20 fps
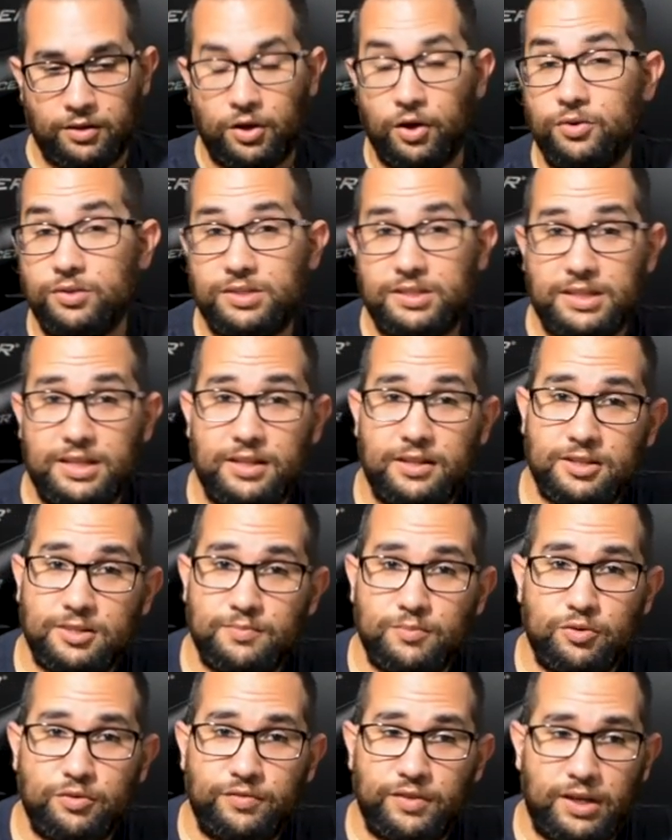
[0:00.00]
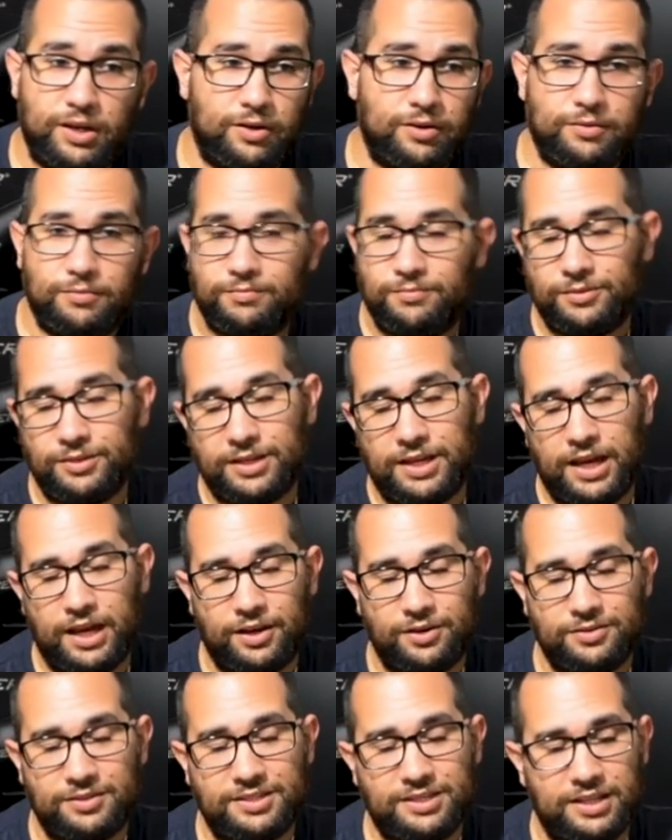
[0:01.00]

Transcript: Go see this movie, or you can't go